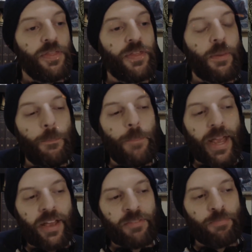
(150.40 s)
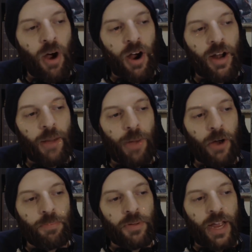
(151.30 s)
The biggest part
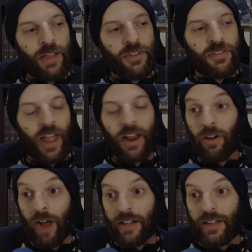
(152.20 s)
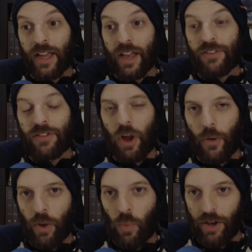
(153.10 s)
about playing this deck correctly is
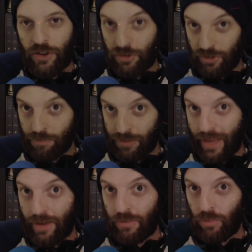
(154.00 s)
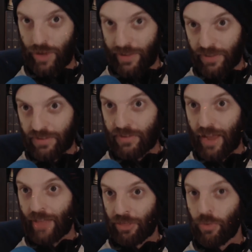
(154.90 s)
knowing when to play Weavis
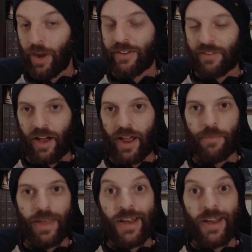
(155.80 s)
at the right time.